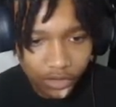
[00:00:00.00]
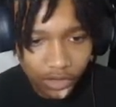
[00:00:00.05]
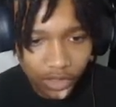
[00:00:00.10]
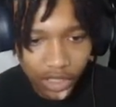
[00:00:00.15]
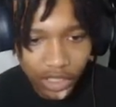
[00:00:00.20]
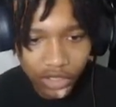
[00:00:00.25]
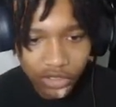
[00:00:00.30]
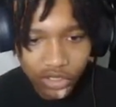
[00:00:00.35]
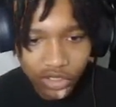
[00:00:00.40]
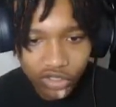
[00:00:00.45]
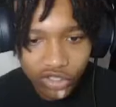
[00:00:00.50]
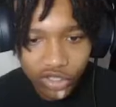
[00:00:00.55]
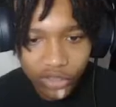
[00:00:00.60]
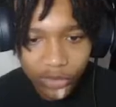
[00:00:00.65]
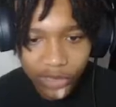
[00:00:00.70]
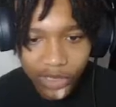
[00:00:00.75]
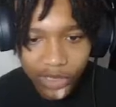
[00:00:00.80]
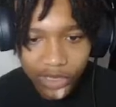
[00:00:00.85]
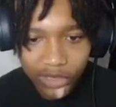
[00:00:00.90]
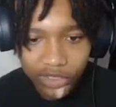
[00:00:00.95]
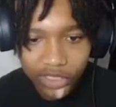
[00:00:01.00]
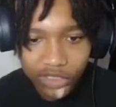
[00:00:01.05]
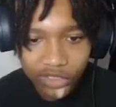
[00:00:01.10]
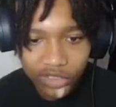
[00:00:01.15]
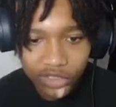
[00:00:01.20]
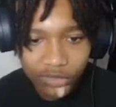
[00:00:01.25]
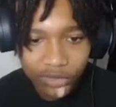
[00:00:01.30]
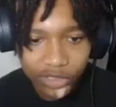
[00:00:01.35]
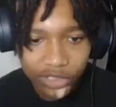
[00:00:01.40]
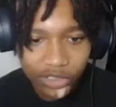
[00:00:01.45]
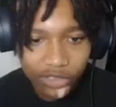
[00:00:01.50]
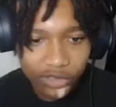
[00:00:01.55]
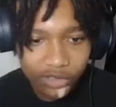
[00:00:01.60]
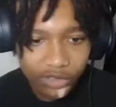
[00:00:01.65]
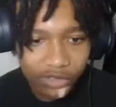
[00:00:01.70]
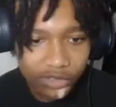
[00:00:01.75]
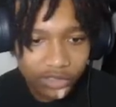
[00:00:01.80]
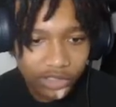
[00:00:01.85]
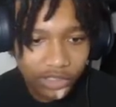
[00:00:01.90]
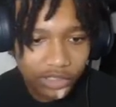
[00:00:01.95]
L YouTuber. L YouTuber.
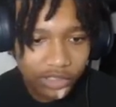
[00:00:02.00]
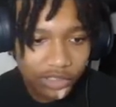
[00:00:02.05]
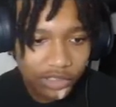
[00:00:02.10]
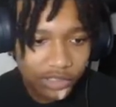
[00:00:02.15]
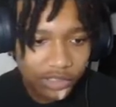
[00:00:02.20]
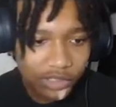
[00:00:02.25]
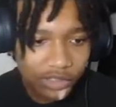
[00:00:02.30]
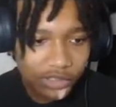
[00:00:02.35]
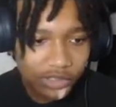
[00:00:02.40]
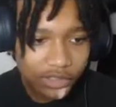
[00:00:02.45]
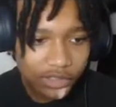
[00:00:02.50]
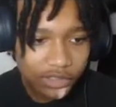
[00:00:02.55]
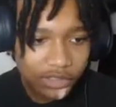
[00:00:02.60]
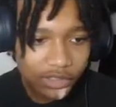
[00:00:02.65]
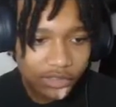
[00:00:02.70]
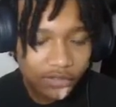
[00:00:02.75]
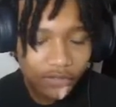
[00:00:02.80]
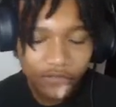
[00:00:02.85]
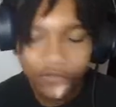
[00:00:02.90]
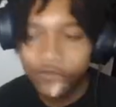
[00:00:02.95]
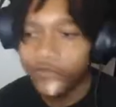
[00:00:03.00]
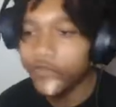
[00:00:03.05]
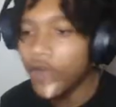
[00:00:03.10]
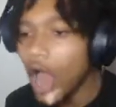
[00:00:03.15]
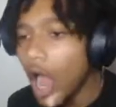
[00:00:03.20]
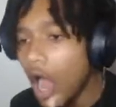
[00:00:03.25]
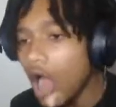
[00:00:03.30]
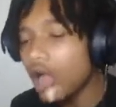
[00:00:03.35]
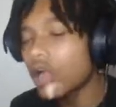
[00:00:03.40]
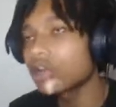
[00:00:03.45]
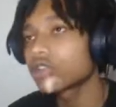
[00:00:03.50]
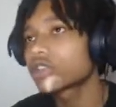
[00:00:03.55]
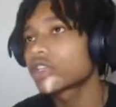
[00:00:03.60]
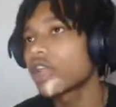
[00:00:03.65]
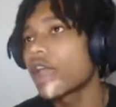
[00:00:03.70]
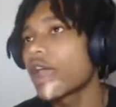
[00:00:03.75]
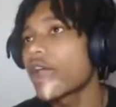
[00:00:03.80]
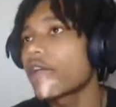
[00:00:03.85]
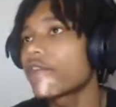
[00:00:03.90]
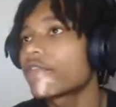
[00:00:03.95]
Fuck,
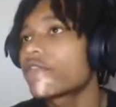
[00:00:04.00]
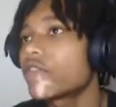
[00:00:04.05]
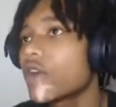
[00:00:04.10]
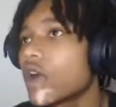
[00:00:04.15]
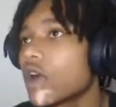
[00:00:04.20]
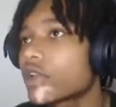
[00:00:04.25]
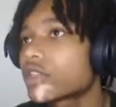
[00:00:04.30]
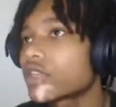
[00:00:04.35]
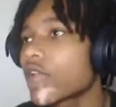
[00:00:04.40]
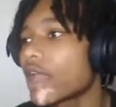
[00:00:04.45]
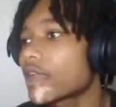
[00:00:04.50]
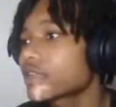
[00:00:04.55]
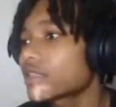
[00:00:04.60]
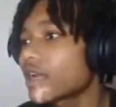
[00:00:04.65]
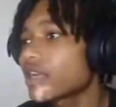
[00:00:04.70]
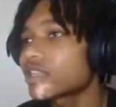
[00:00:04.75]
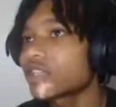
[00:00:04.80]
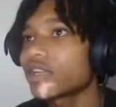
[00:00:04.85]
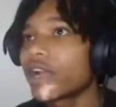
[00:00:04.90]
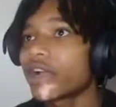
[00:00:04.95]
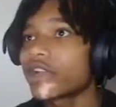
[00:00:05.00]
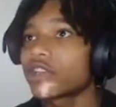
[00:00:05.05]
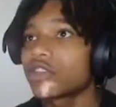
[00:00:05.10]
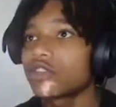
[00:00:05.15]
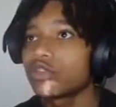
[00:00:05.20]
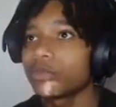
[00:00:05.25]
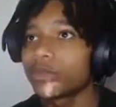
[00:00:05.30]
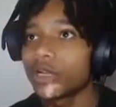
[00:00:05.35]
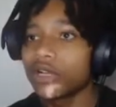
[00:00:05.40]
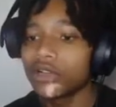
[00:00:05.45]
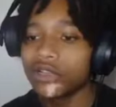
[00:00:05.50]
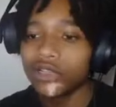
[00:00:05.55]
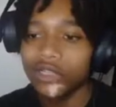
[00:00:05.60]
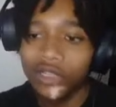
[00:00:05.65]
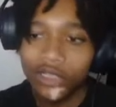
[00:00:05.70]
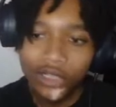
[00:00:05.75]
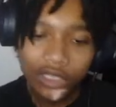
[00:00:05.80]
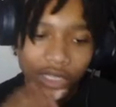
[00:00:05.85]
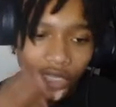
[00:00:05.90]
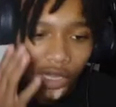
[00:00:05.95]
chat. Fuck, chat. It's not shit I can do, bro.
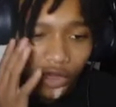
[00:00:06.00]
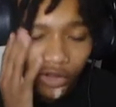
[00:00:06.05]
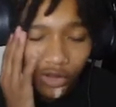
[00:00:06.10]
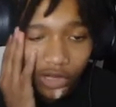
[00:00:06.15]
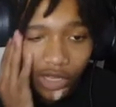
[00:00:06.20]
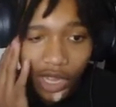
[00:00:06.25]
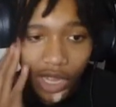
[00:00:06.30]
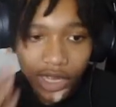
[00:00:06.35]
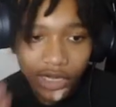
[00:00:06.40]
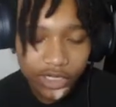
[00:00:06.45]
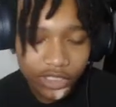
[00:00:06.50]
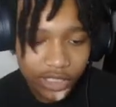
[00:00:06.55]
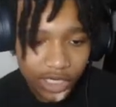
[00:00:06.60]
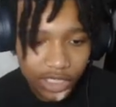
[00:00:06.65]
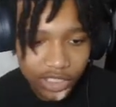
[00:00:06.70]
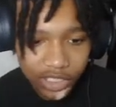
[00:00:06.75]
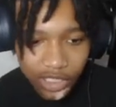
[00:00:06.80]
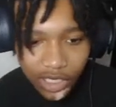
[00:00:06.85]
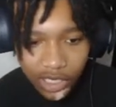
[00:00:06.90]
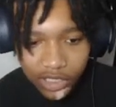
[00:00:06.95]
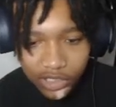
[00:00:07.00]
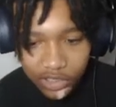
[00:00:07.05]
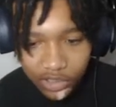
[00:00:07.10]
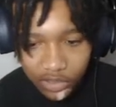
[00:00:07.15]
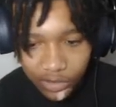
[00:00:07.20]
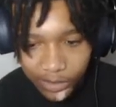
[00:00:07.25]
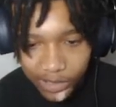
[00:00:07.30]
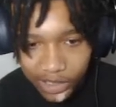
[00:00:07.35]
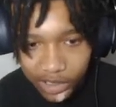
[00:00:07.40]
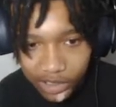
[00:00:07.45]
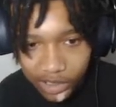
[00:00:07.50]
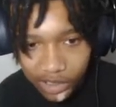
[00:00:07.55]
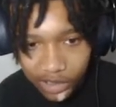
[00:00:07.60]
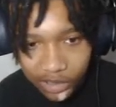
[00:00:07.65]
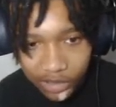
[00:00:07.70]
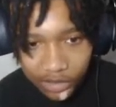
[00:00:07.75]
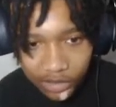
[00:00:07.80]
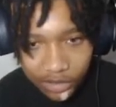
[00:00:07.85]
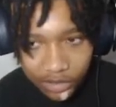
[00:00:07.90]
Like, on God, it's not shit I can do about that.